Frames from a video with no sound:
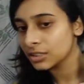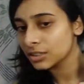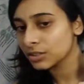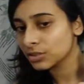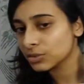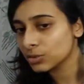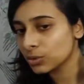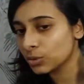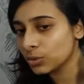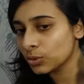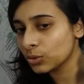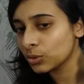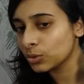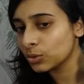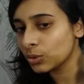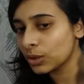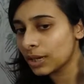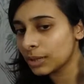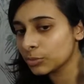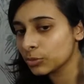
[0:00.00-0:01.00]

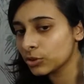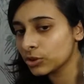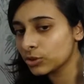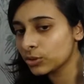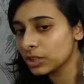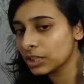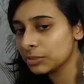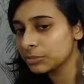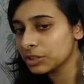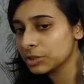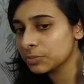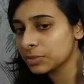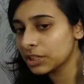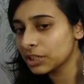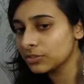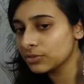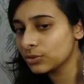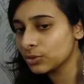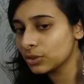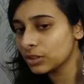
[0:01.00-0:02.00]
So I'm going to keep the
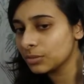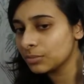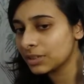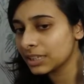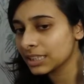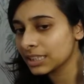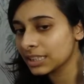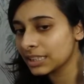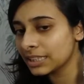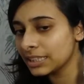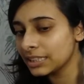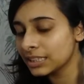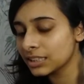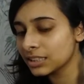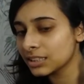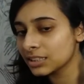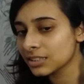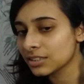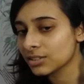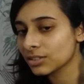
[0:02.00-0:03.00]
speed full, but the heat
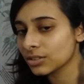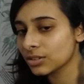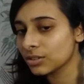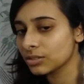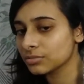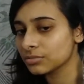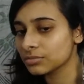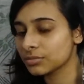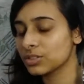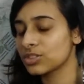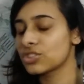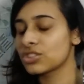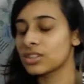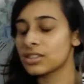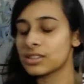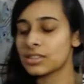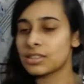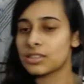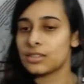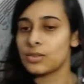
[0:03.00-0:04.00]
is
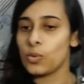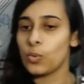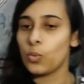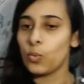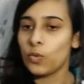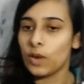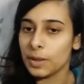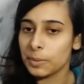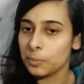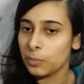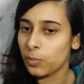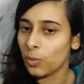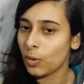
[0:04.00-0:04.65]
just 1